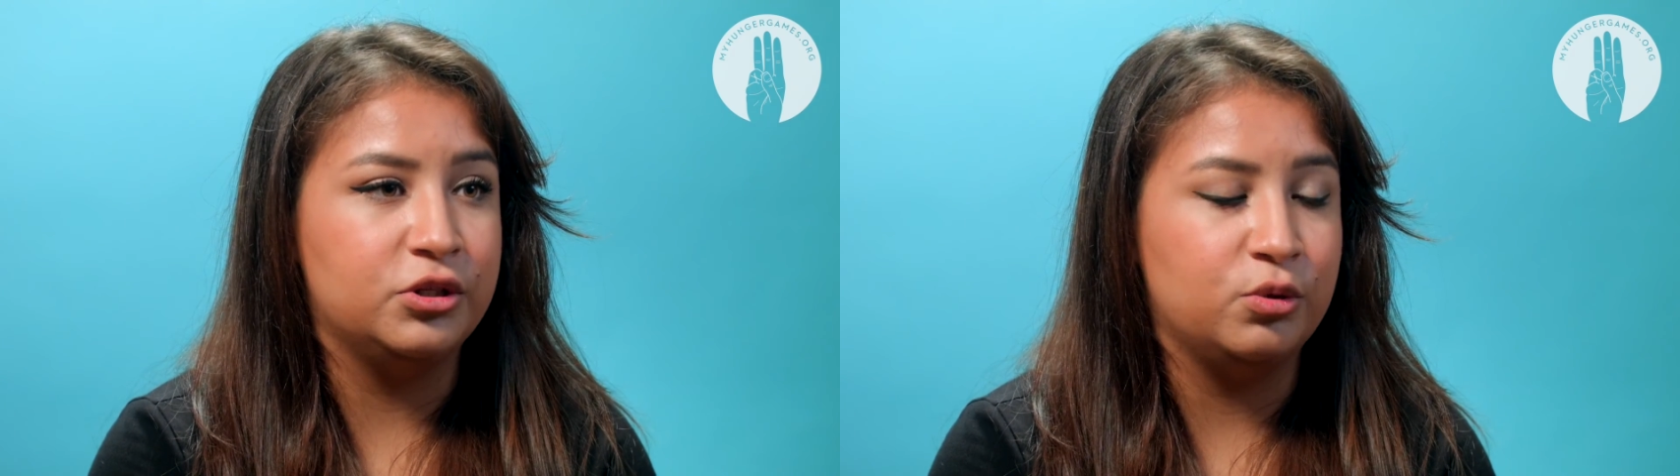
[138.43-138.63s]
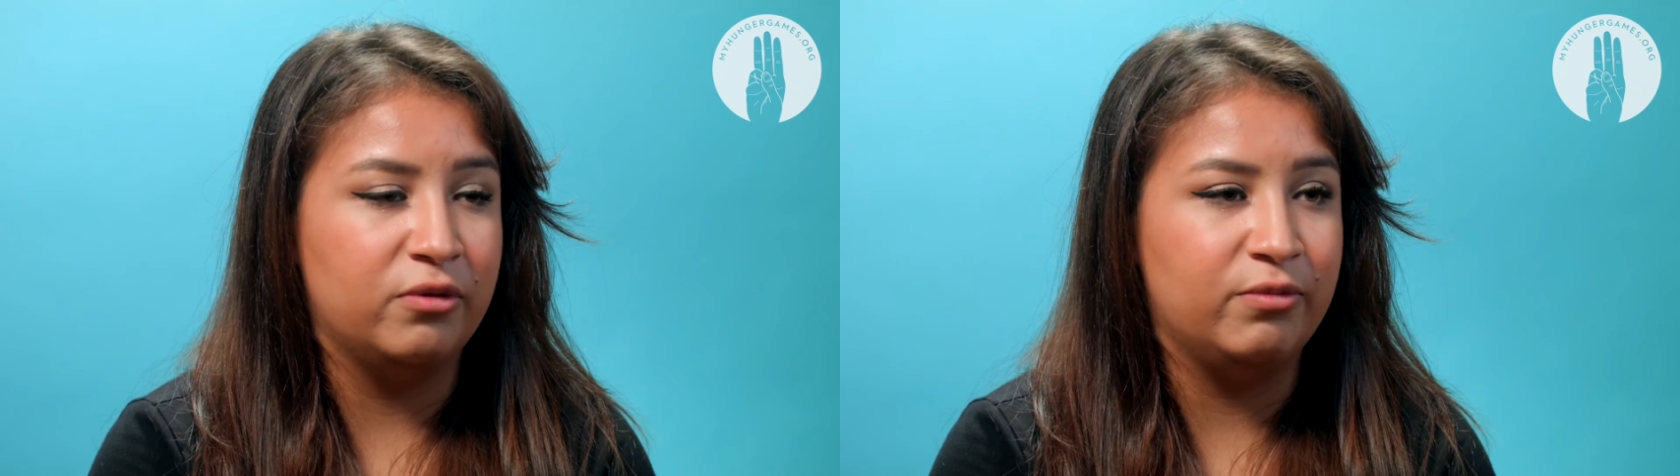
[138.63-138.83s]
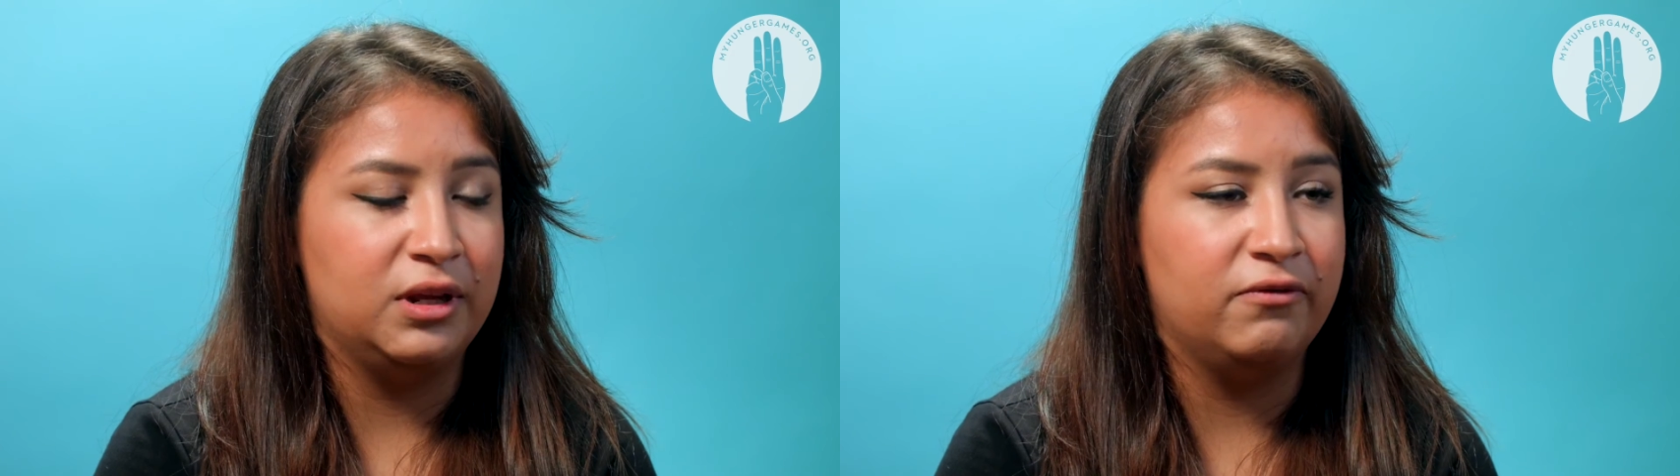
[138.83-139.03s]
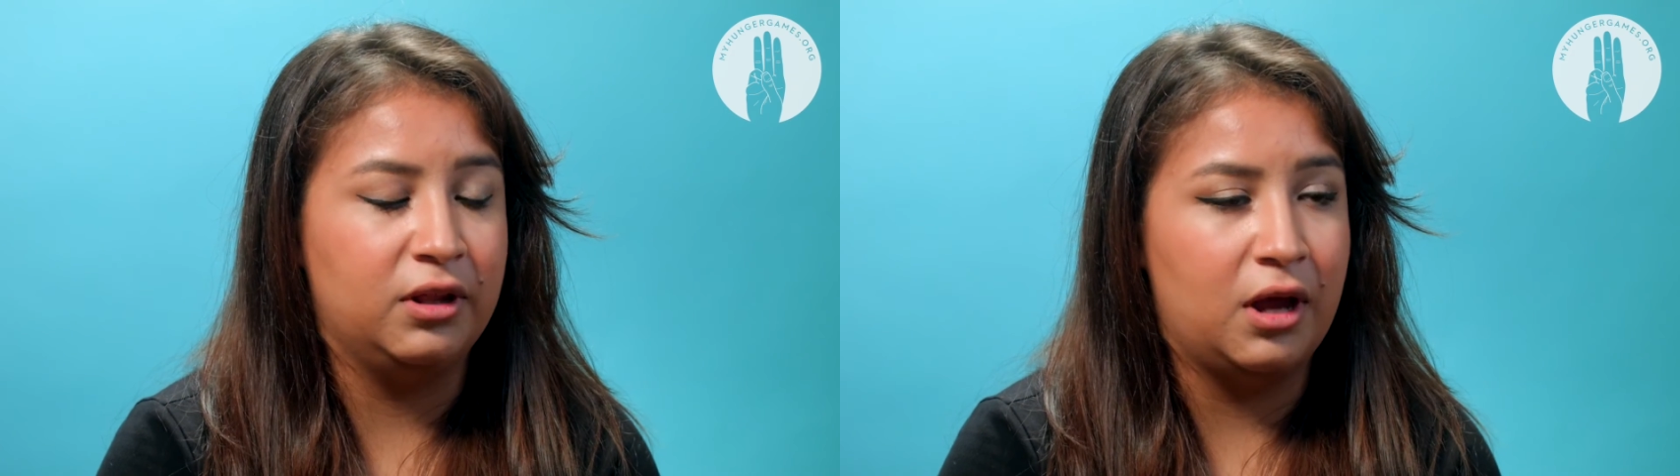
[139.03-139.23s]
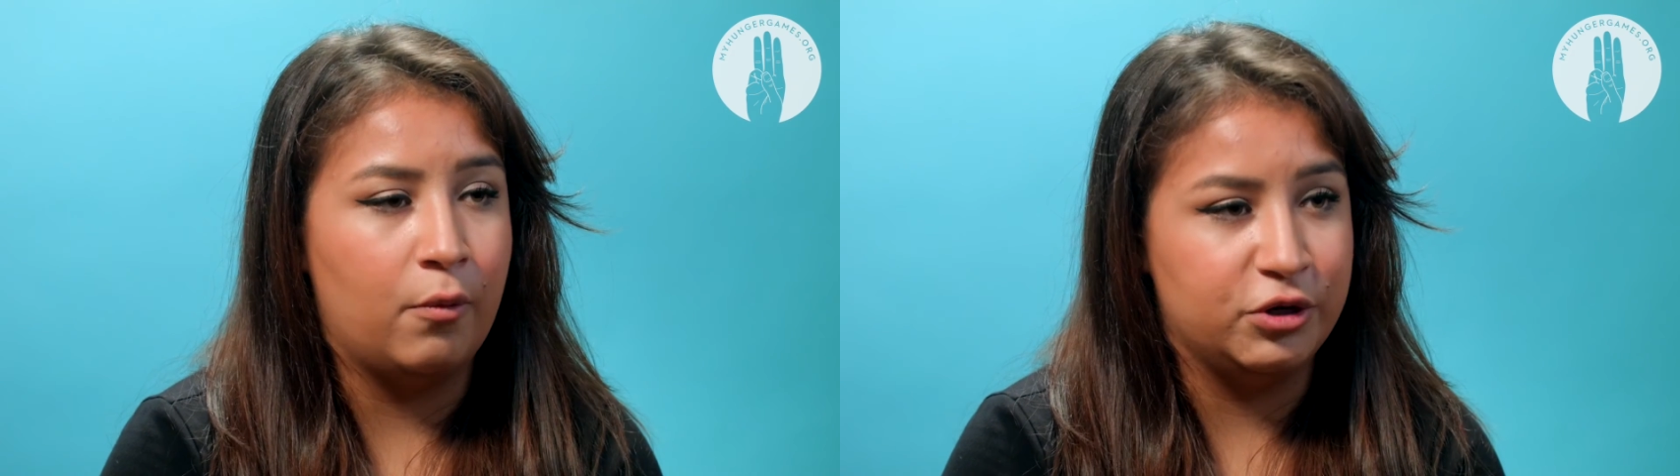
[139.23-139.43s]
to have been given
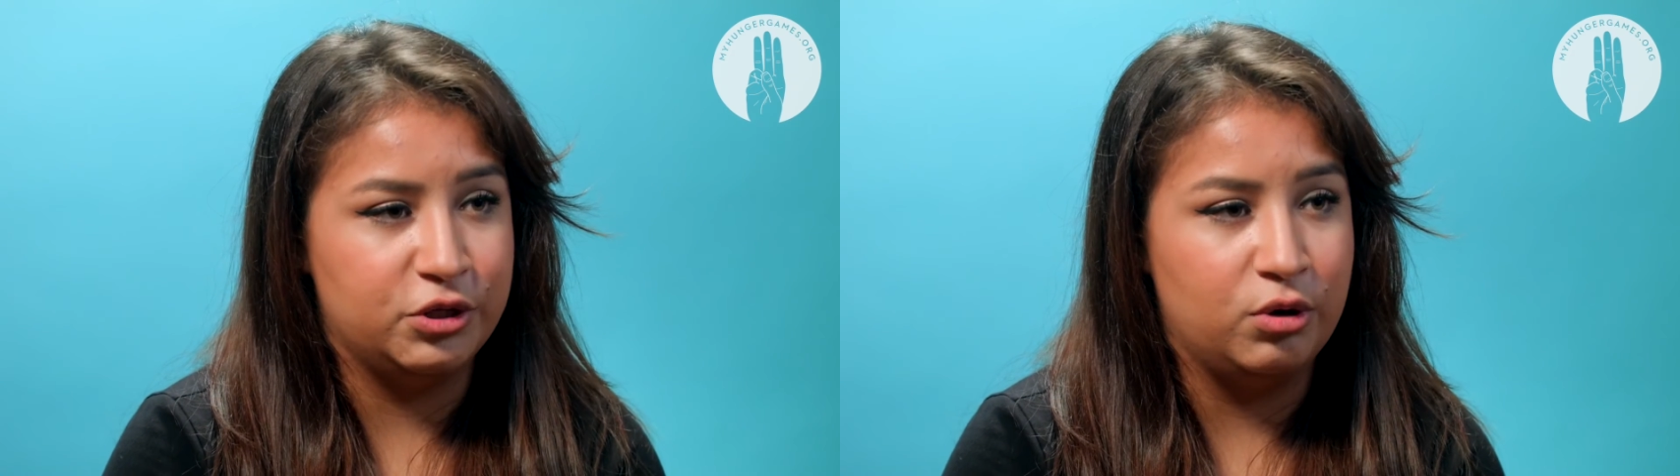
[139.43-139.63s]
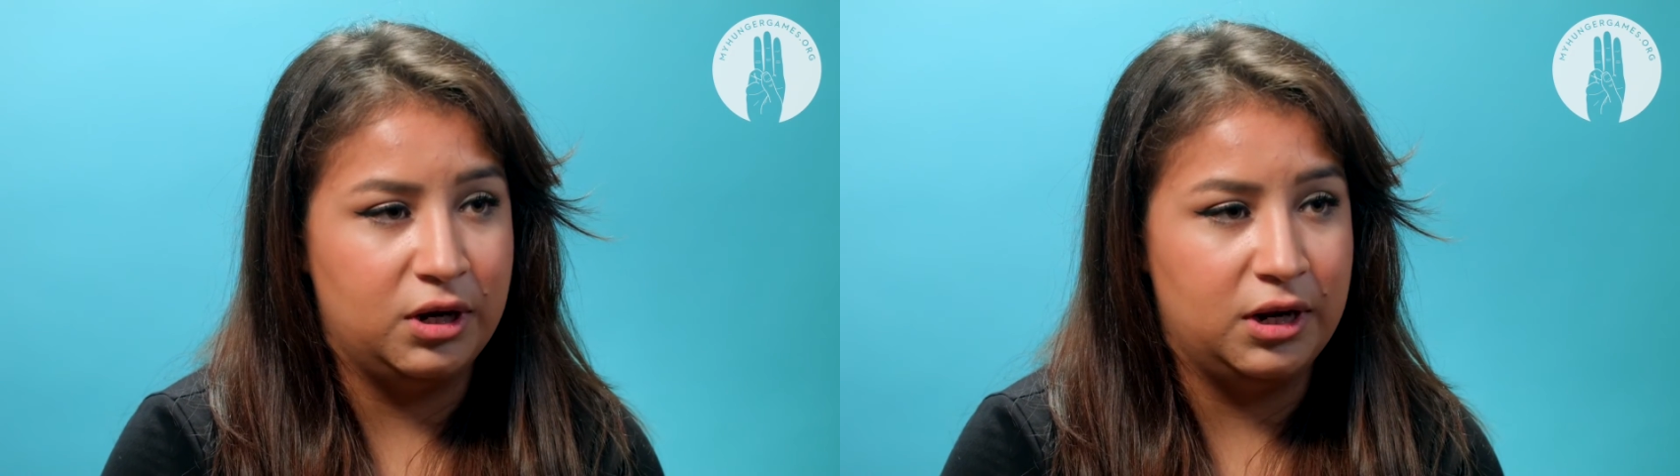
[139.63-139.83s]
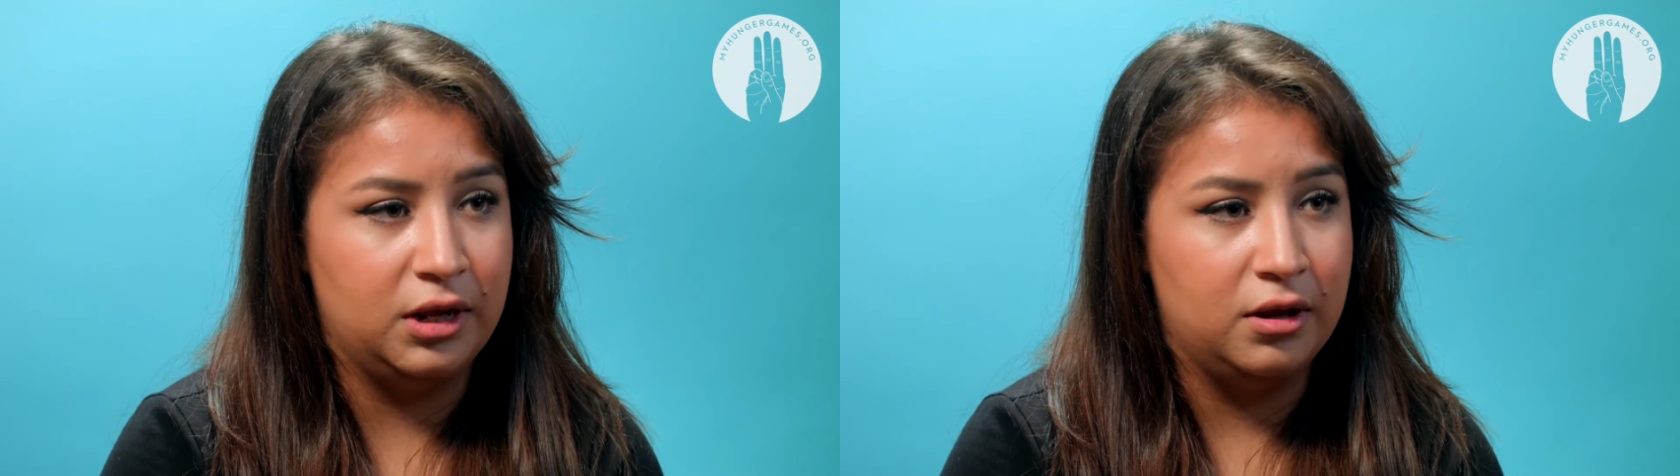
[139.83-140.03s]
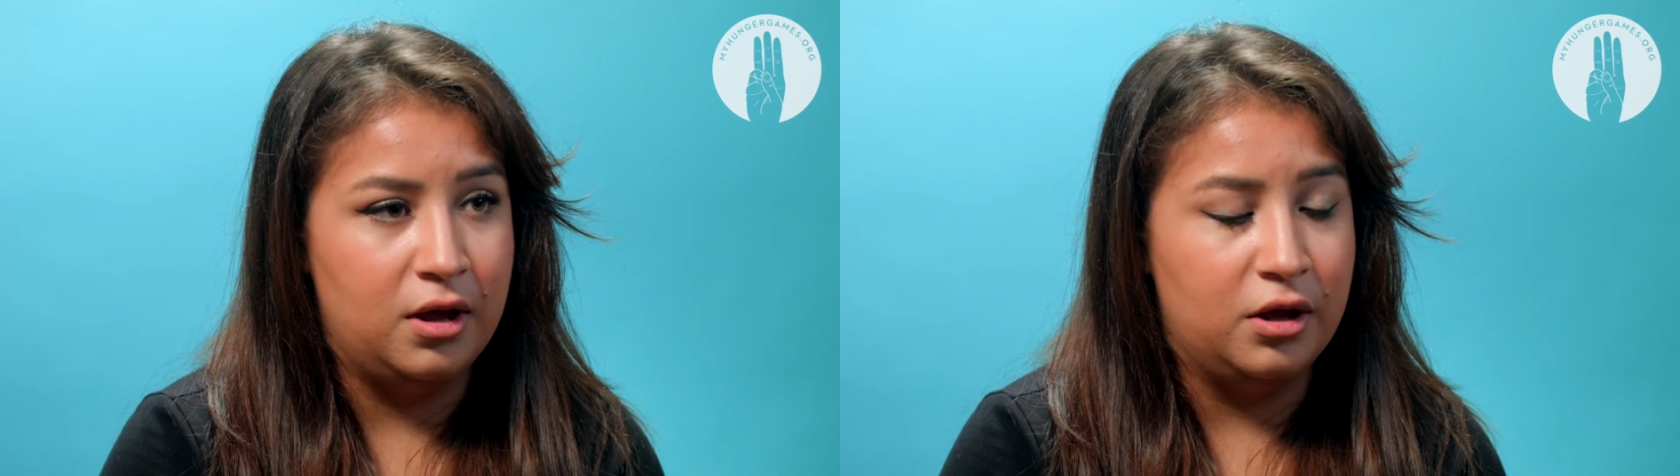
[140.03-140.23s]
the opportunity